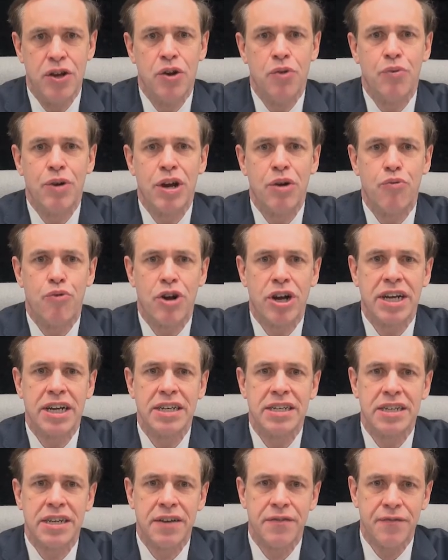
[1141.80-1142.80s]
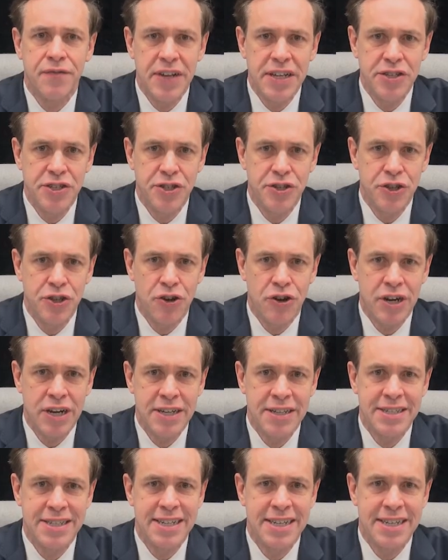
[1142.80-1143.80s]
we are working to convince New
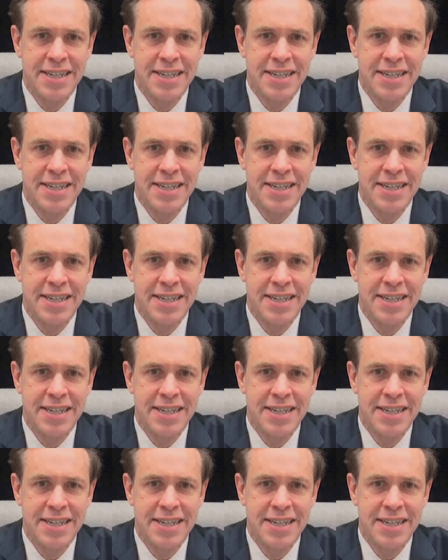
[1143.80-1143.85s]
Yorkers to